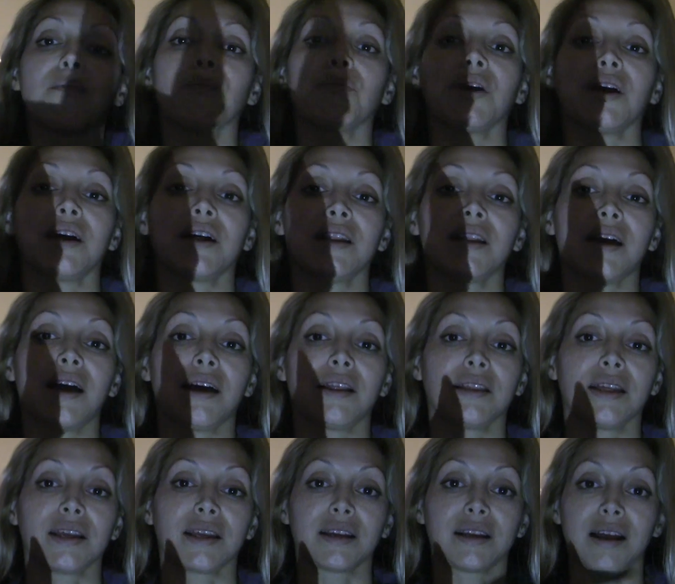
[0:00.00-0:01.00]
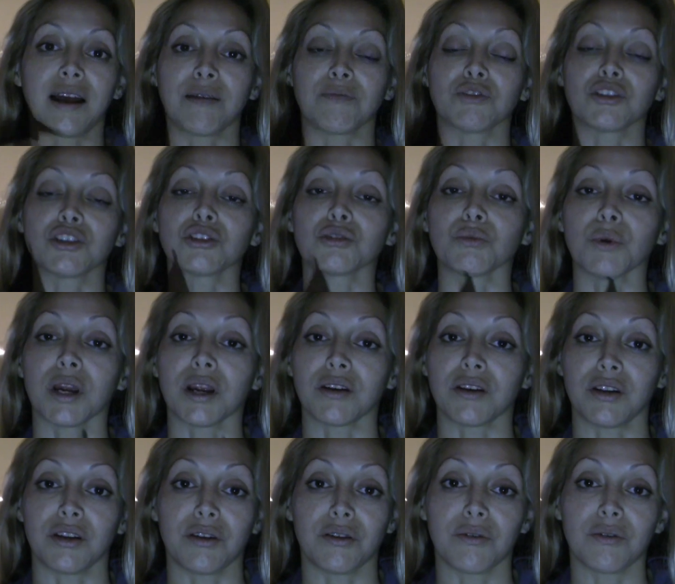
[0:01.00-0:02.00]
But I swear
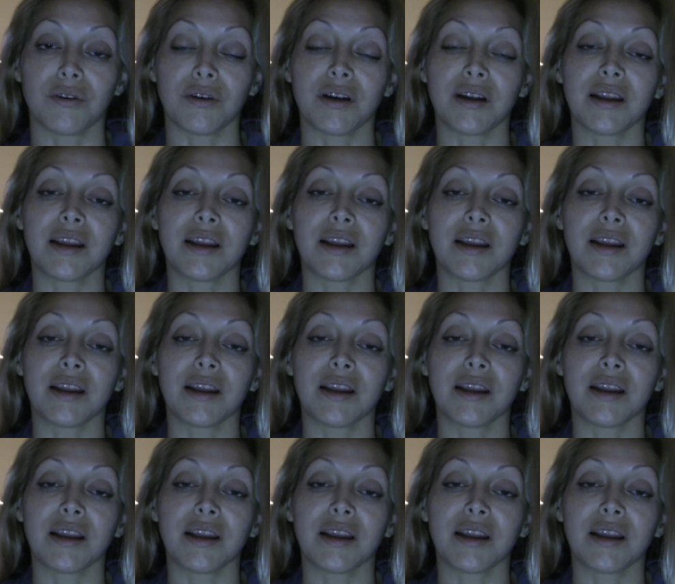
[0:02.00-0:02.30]
to you,